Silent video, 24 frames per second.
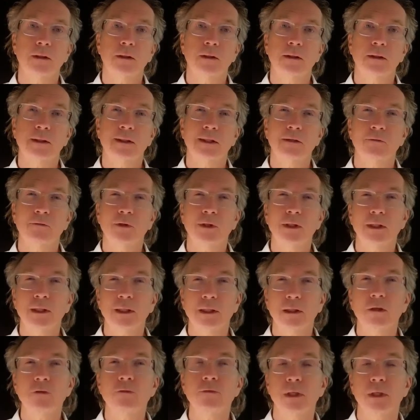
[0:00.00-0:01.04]
kind of
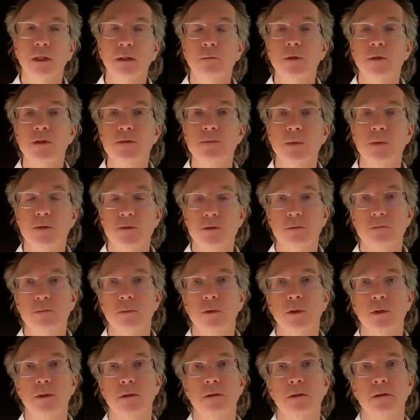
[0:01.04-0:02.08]
clarifying what's most
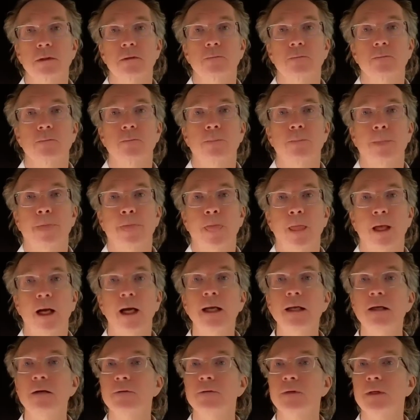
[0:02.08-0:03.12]
important. I
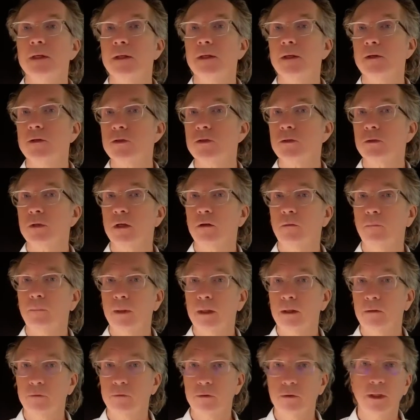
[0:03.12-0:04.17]
have a history of
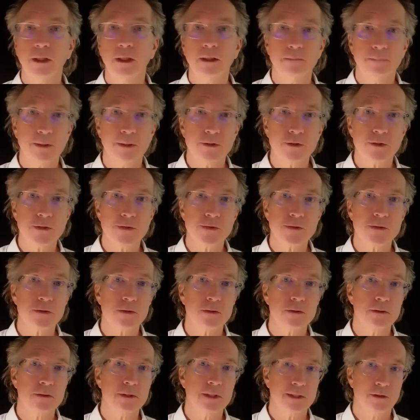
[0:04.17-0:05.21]
being very ambitious
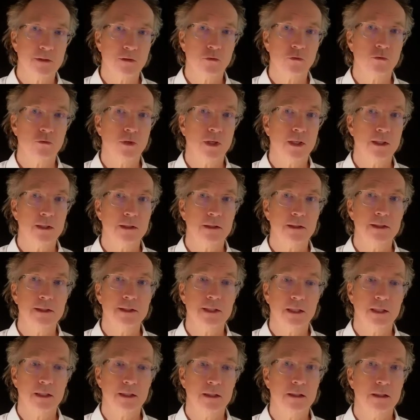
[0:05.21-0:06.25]
and chronically
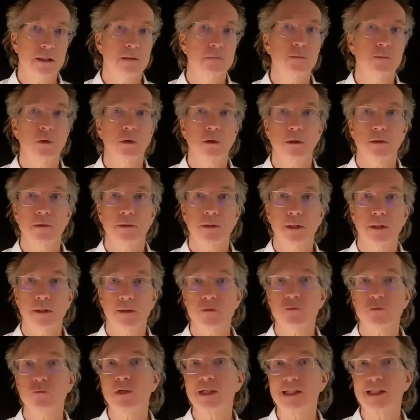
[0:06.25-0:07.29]
taking on more than
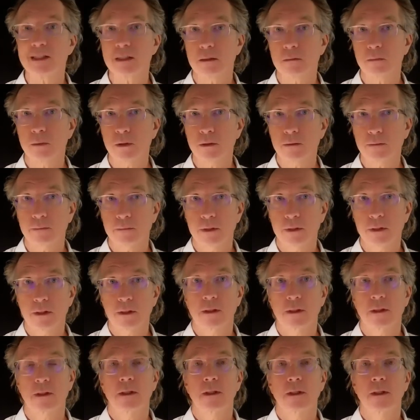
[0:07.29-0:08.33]
is reasonable.
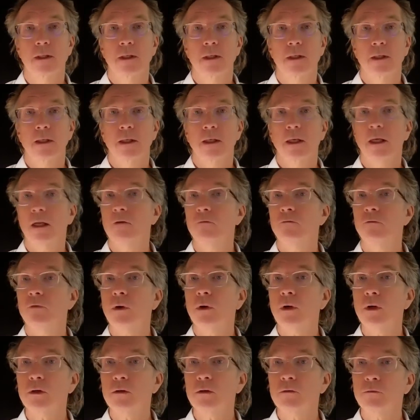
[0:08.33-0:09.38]
And a
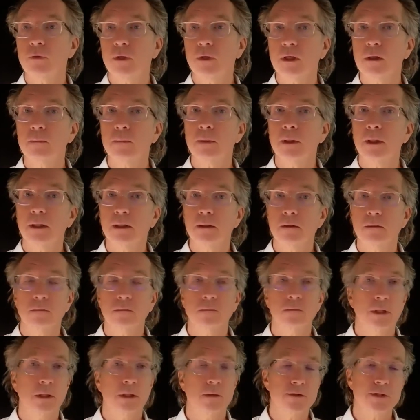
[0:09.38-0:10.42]
very good friend of mine,
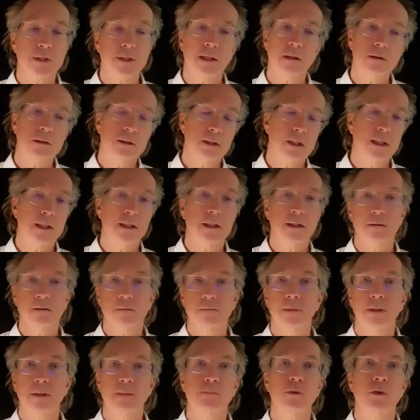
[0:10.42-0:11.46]
when I was outlining
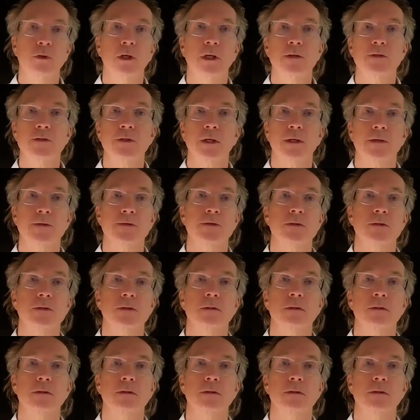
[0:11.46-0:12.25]
my projects,